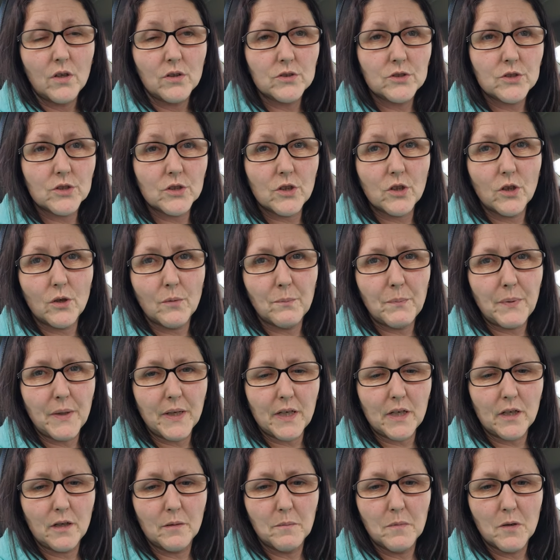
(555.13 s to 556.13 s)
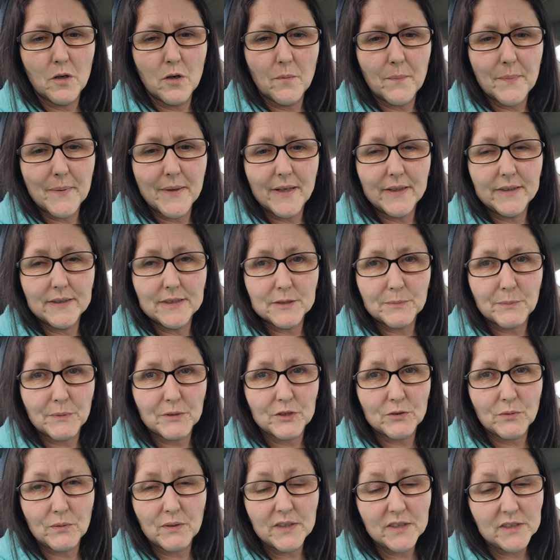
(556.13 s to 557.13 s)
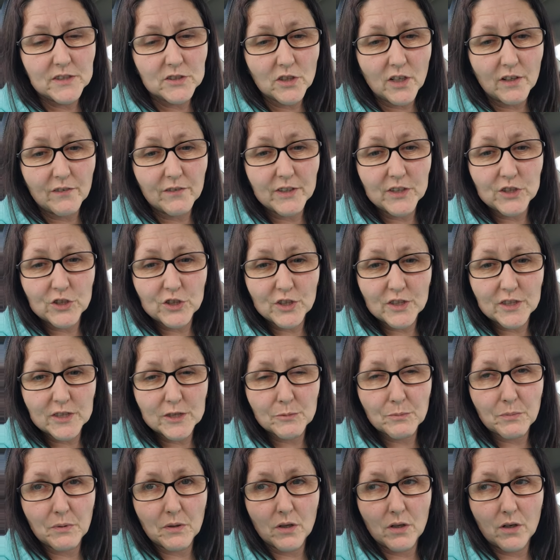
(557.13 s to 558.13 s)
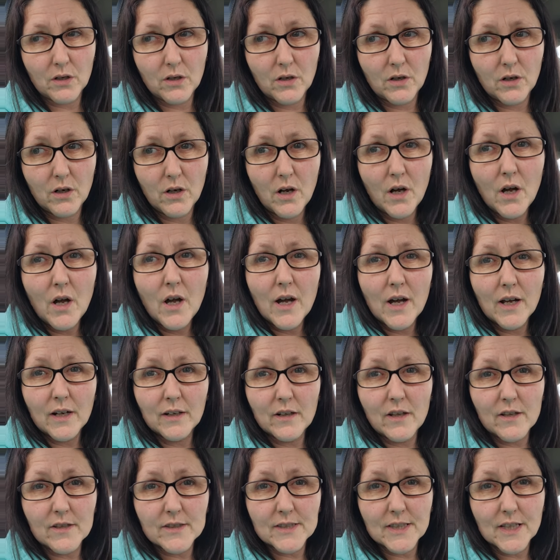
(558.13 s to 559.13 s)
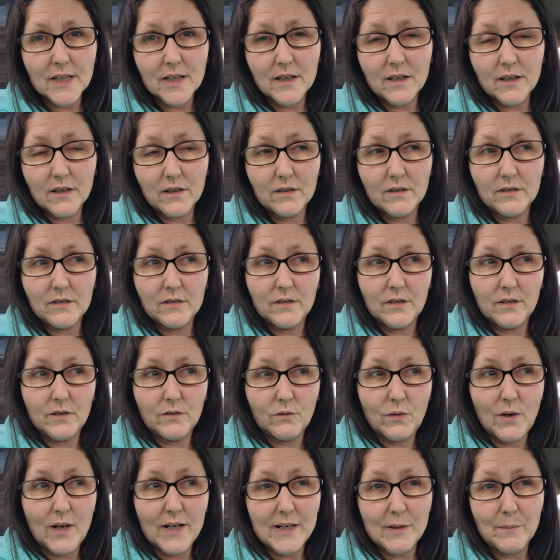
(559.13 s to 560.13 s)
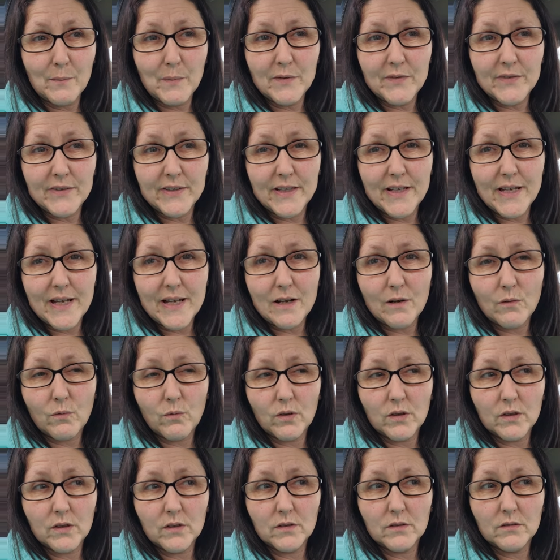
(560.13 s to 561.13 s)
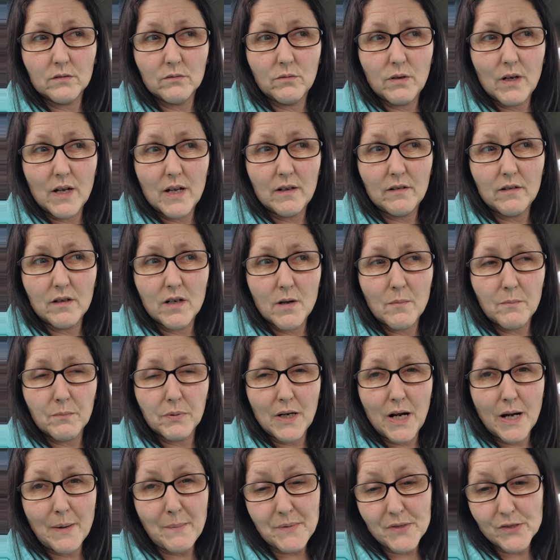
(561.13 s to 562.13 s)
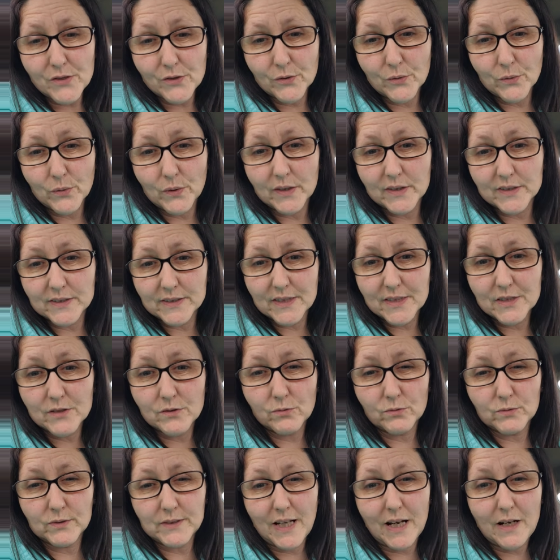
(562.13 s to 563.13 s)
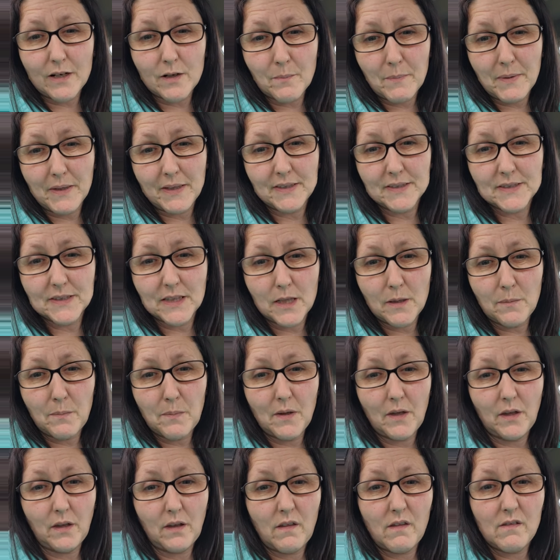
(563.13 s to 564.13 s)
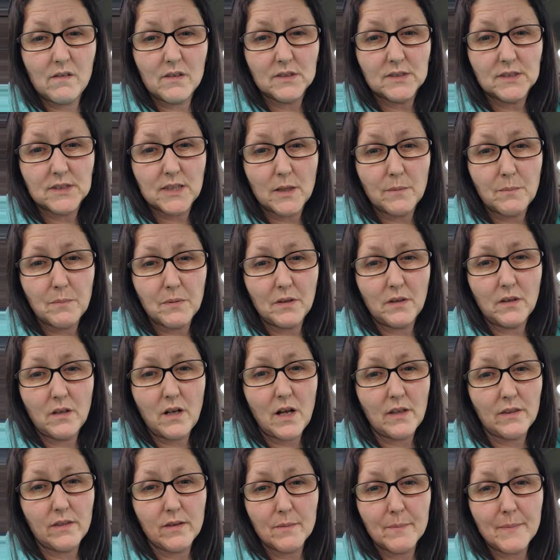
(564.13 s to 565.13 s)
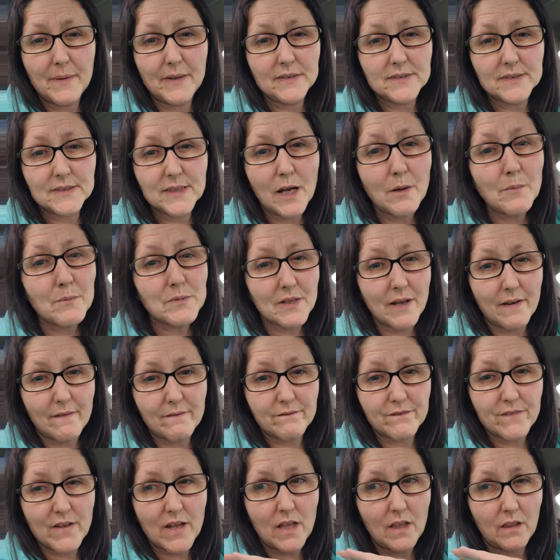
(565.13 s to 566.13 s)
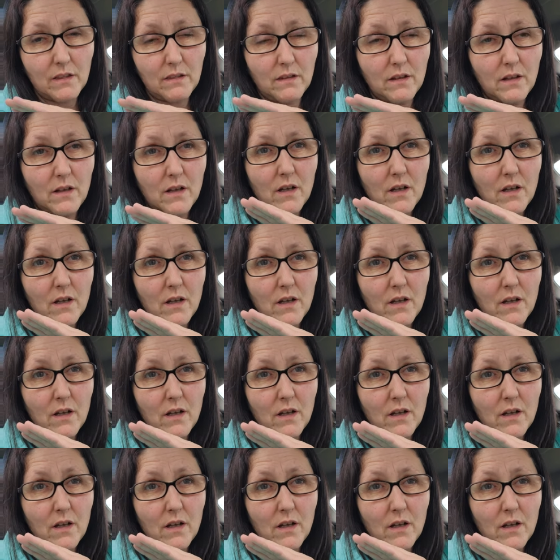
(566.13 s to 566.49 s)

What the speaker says: to go and pick them up, and especially when you don't have any transport. And at the where I'm living now, where primary school is down a big steep hill, and it's steep hill, and the amount of times I fell